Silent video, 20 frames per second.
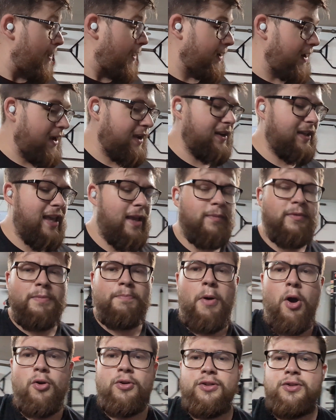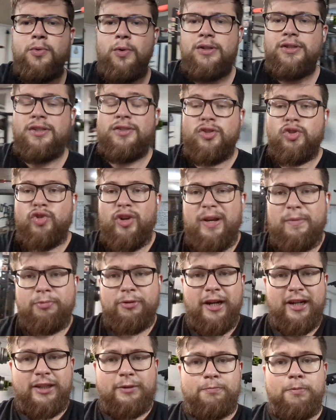yeah, going to keep to box squats and strict
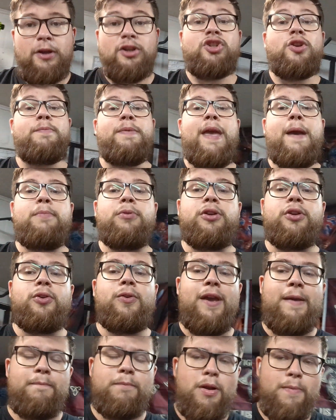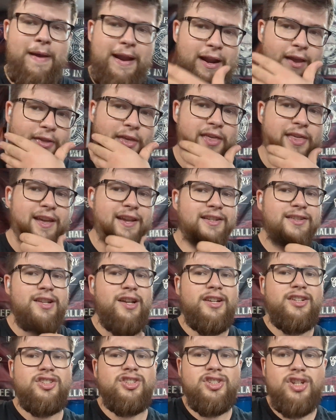press, but should be able to implement other things
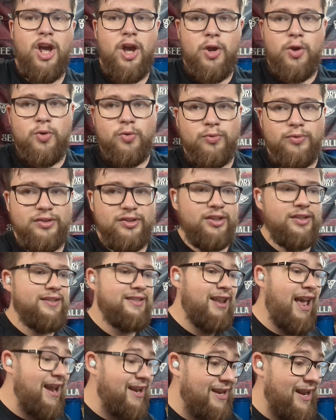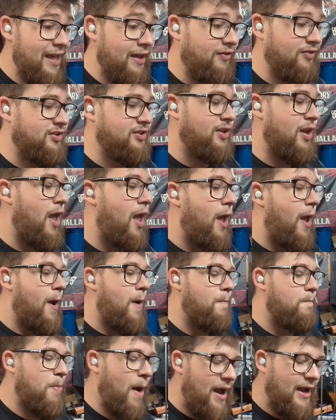like stones and deadlifts
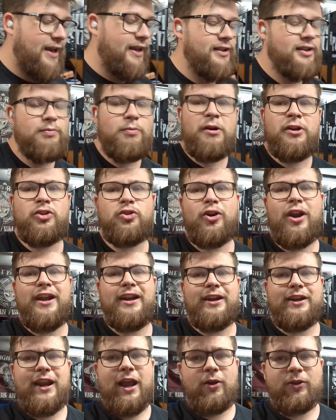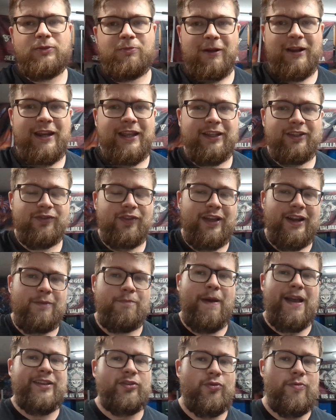back into my training now as my knee's feeling
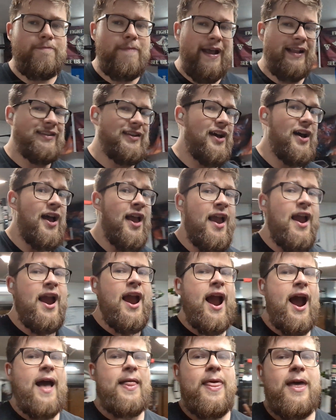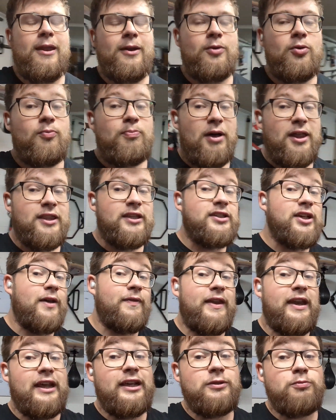better and better. And then by the time
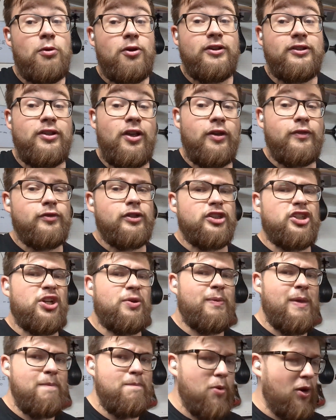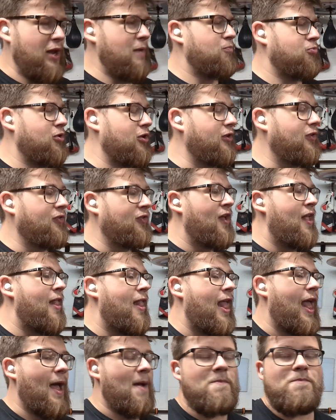the next block is over, it should be bulletproof
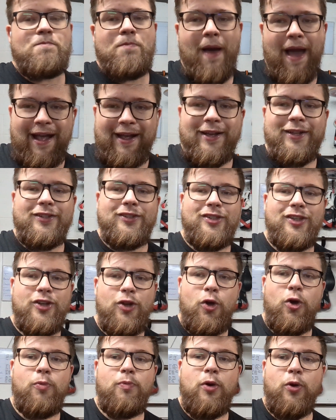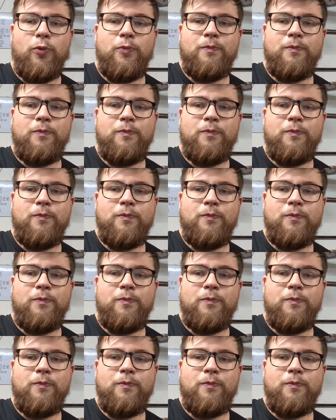and back to normal.